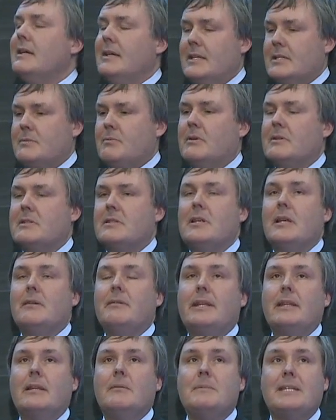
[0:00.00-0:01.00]
is what's
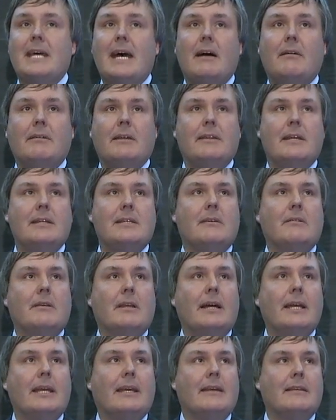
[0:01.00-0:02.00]
slowing them down and they don't
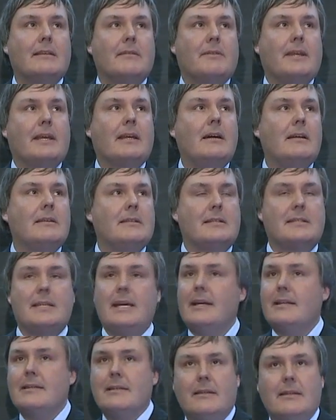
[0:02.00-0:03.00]
like it, if they can't
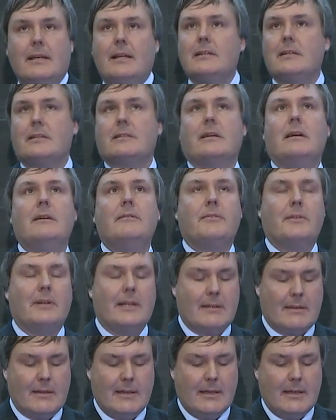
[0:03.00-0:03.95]
detect it, they'll just go for it.